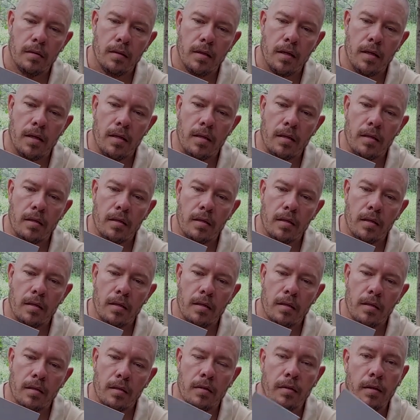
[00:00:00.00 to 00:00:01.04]
and
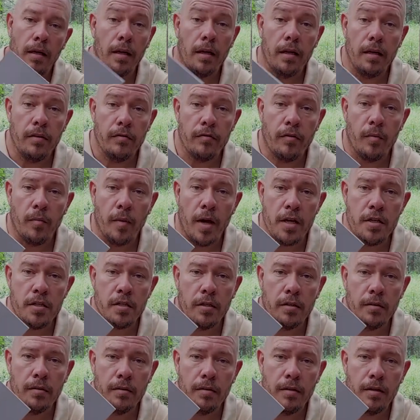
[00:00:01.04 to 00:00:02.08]
another
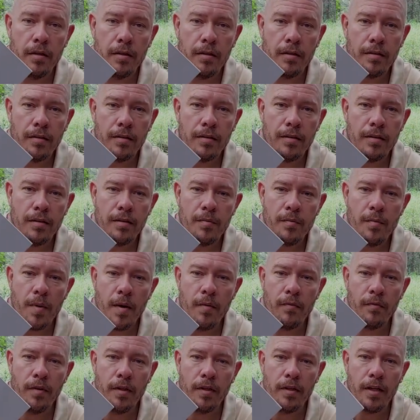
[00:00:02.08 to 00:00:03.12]
information
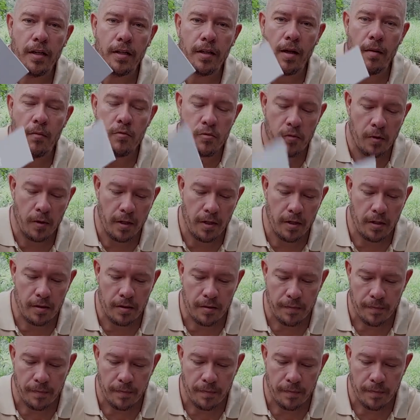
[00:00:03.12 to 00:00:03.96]
pamphlet that comes with it,